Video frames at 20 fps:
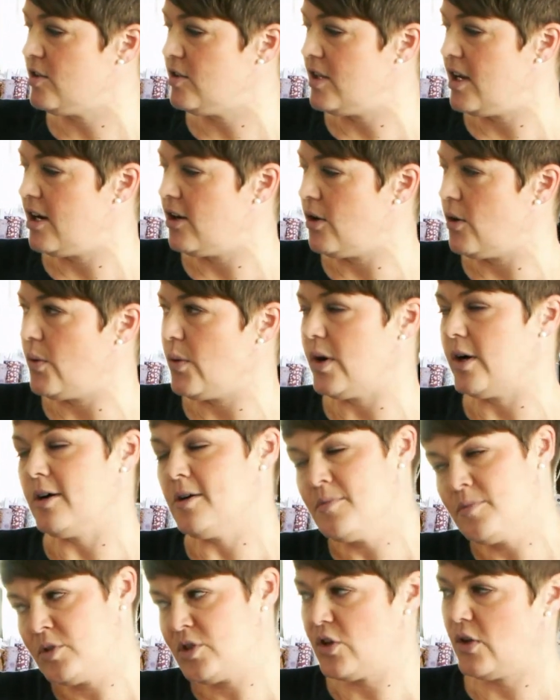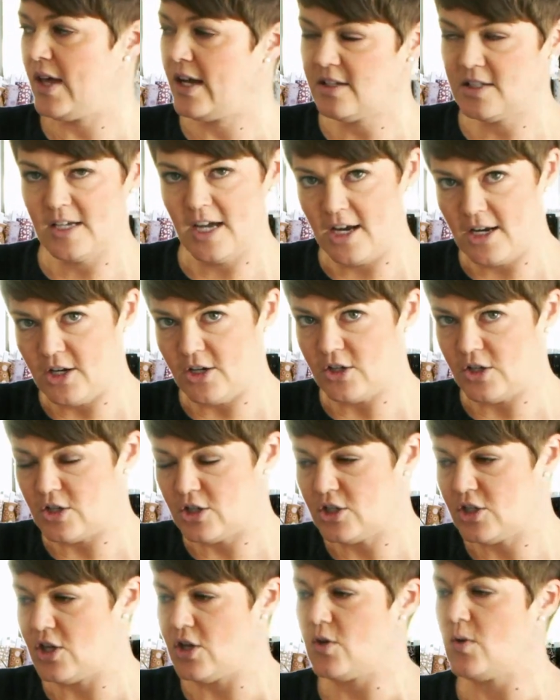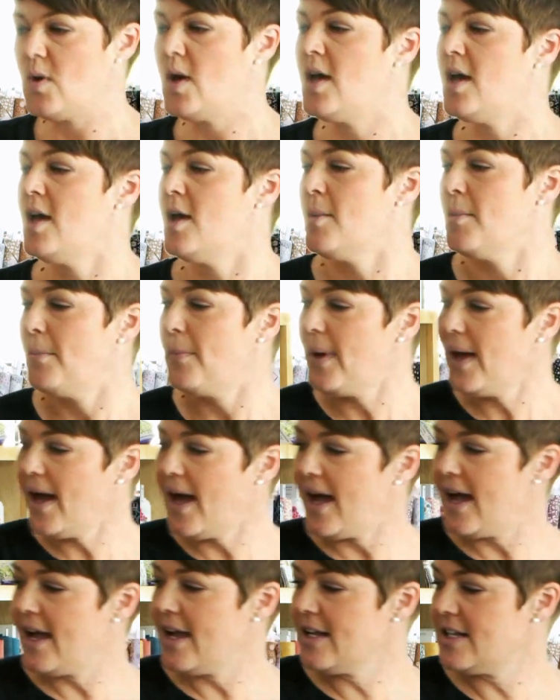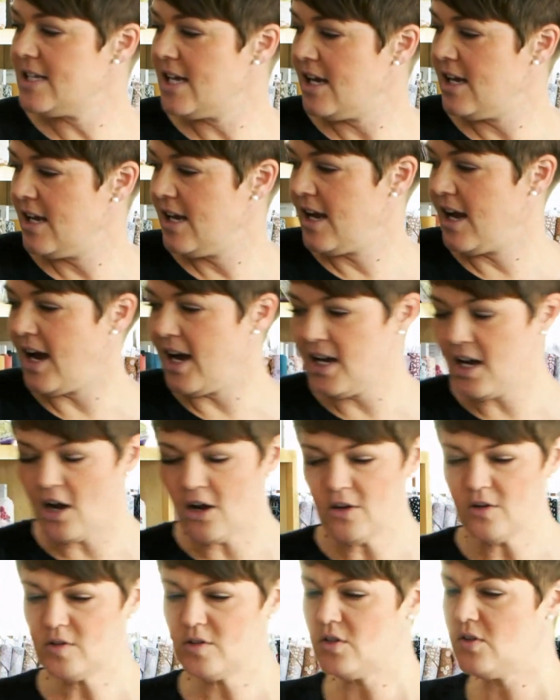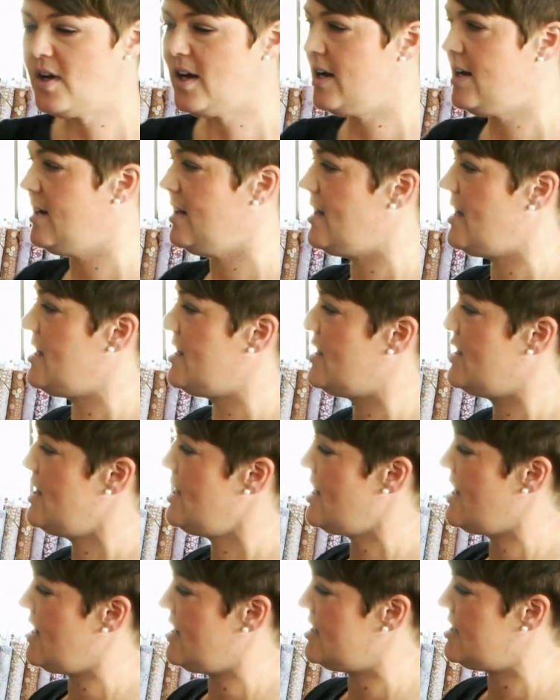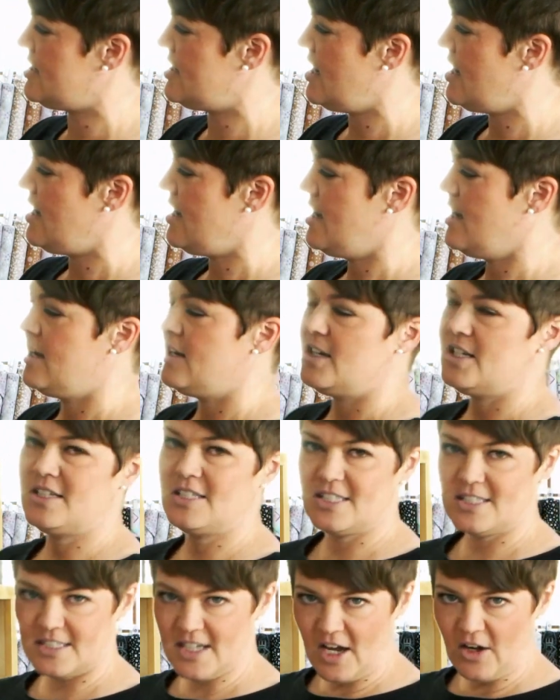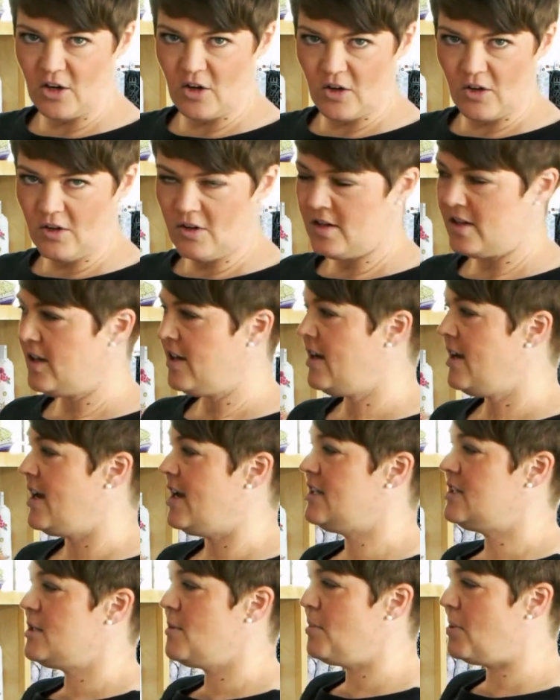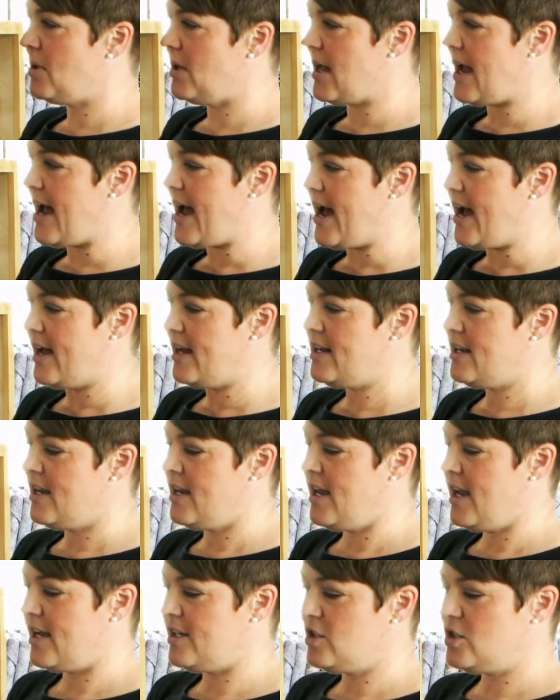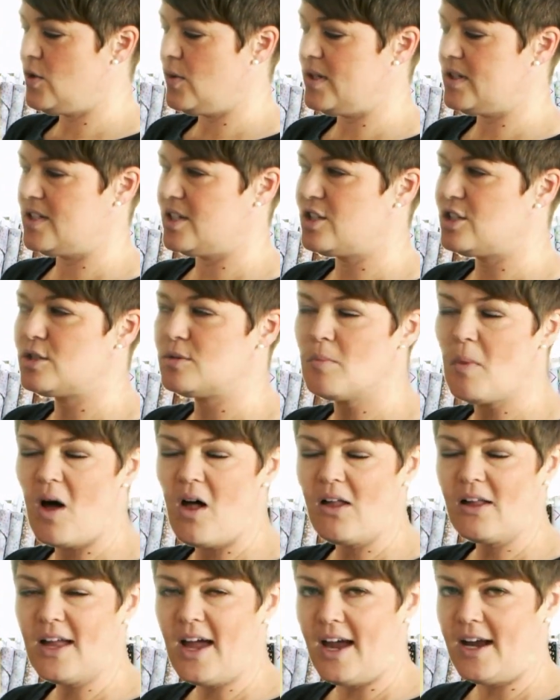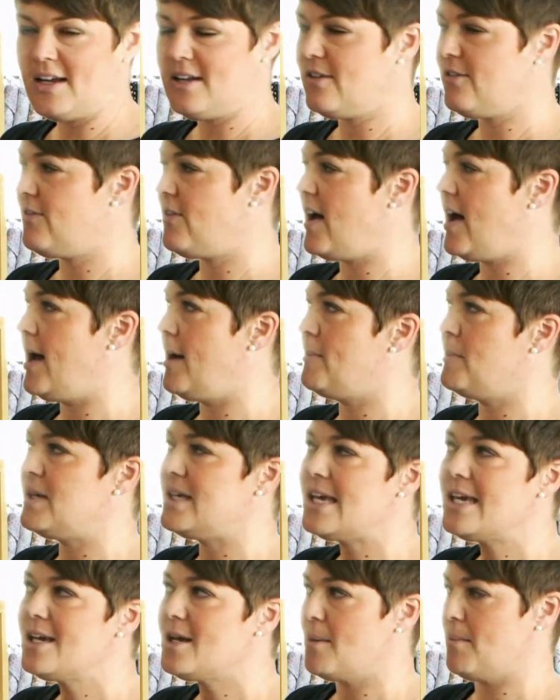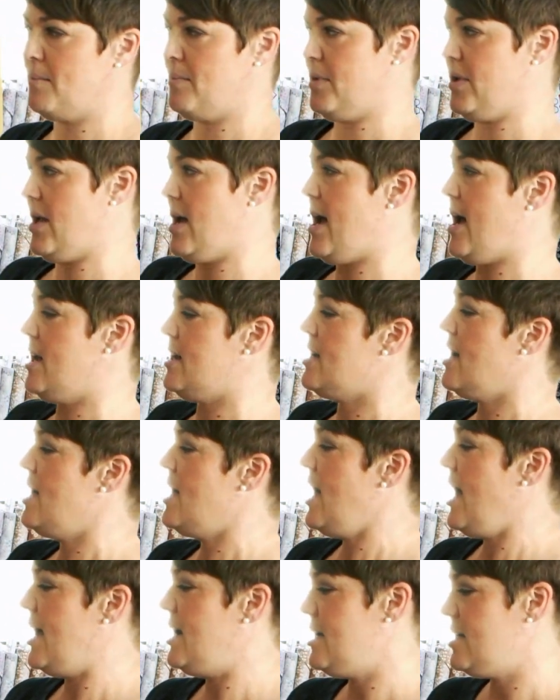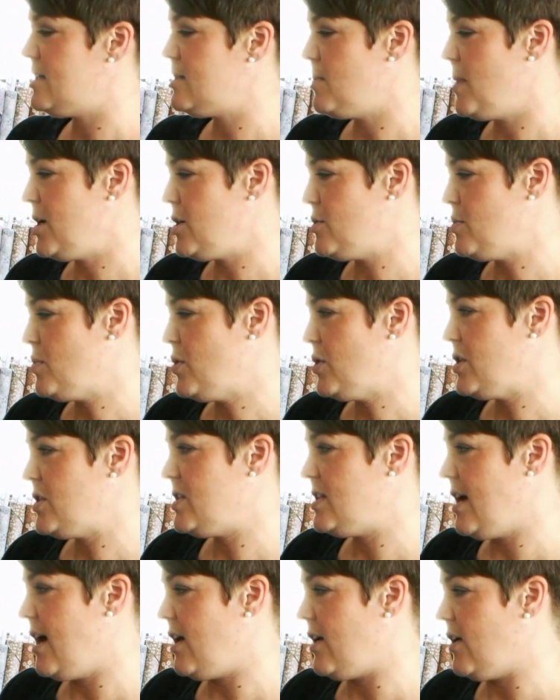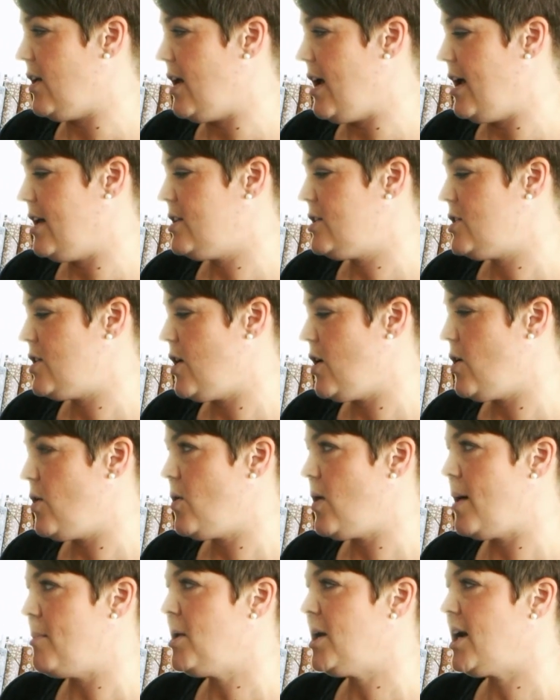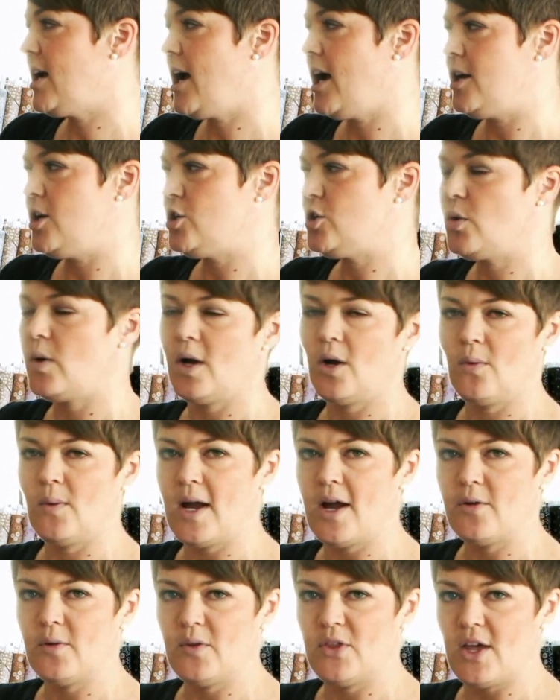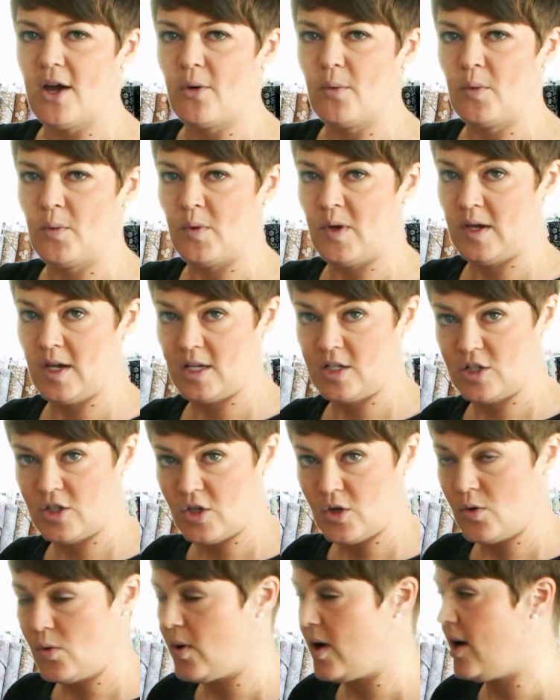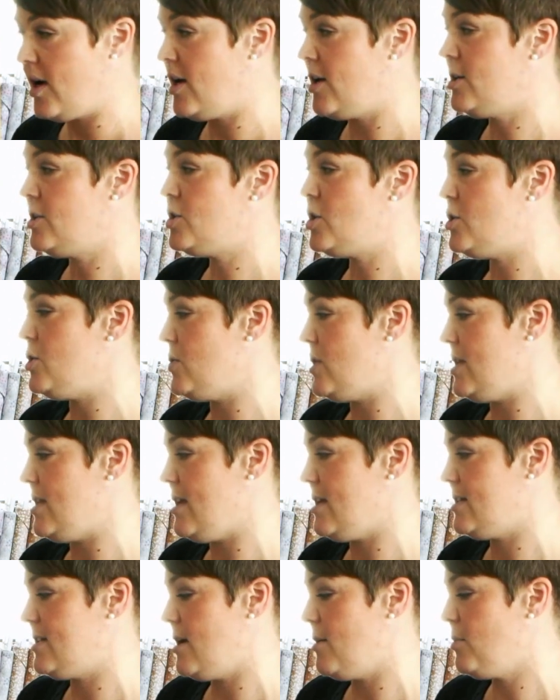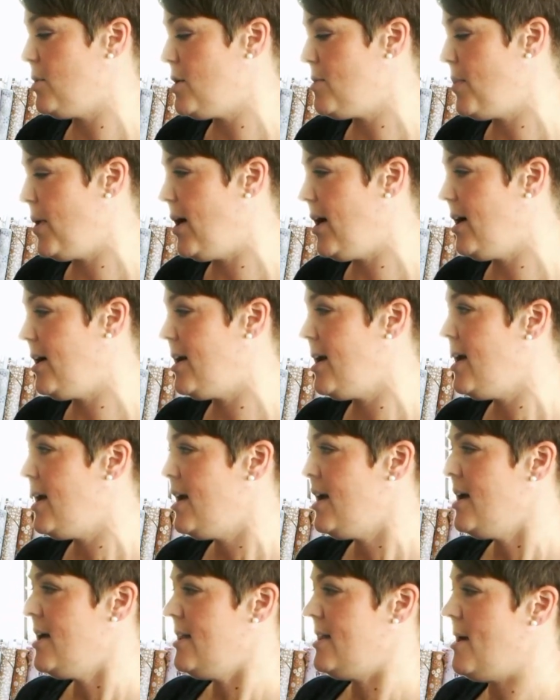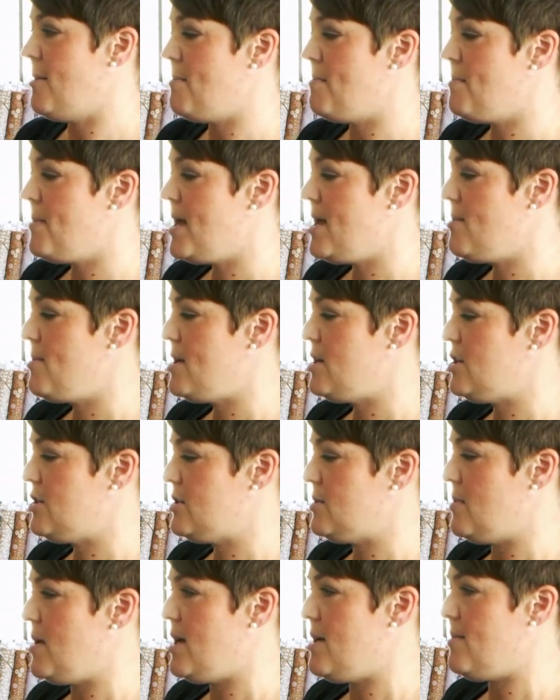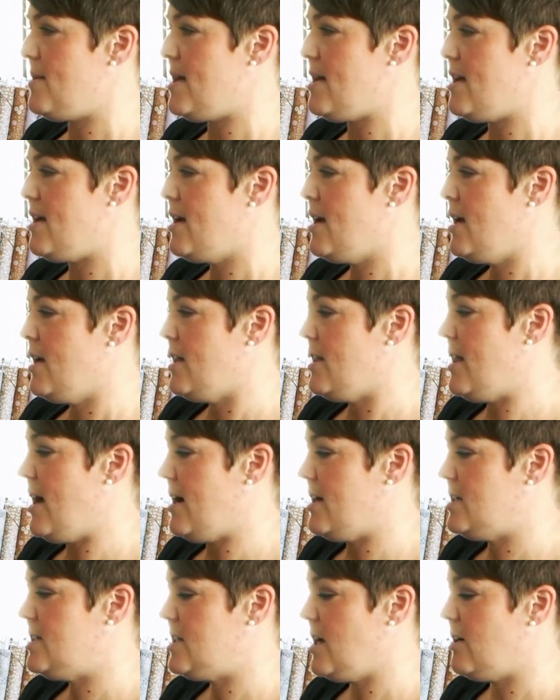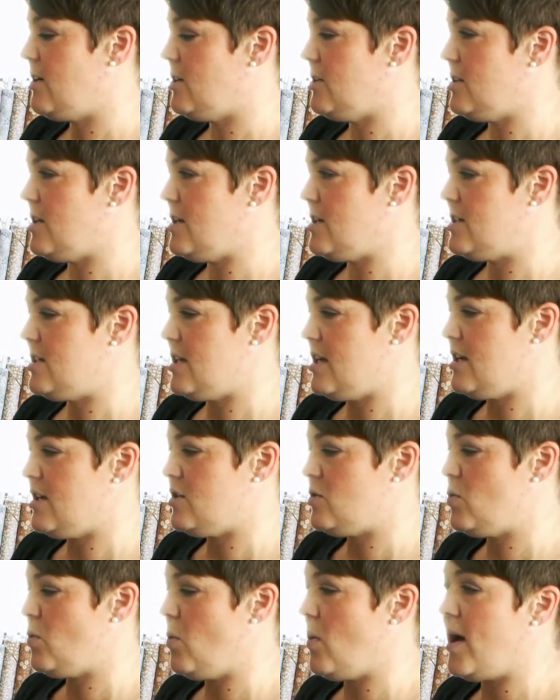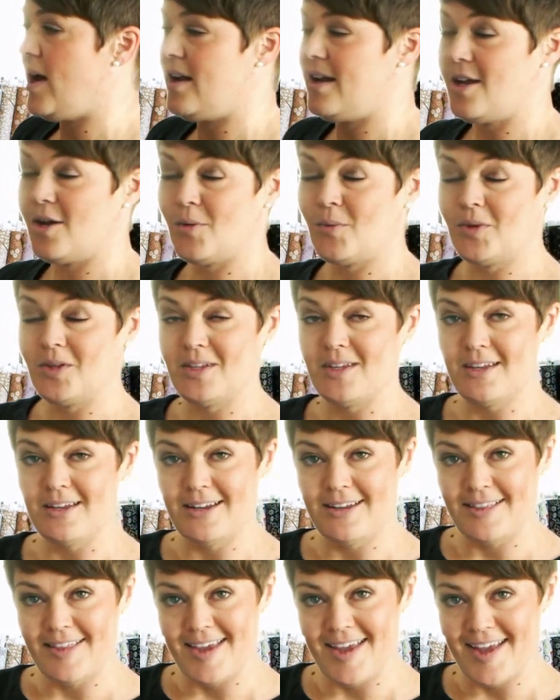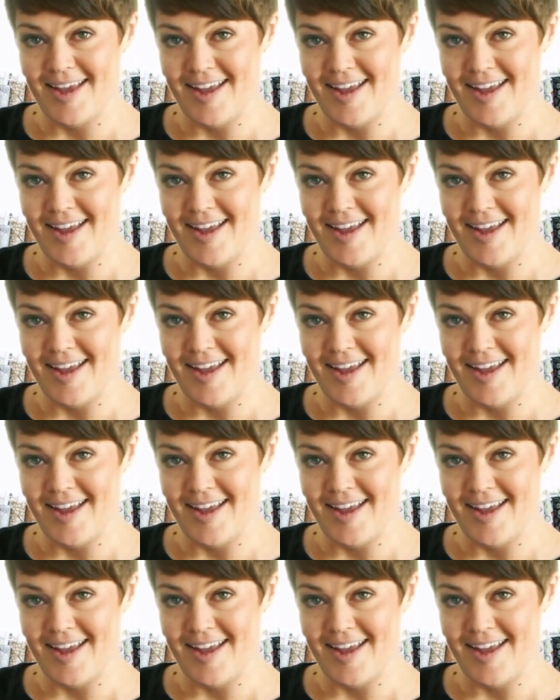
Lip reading: narrower. So that's kind of good too. But I also kind of like this. It's subtle, it's a plaid, and so it's a small kind of gingham plaid, and it's much more subtle. And so I'm going to kind of toy around with that when we get to doing the assembly part, that maybe, just maybe, that subtleness is what it will need in the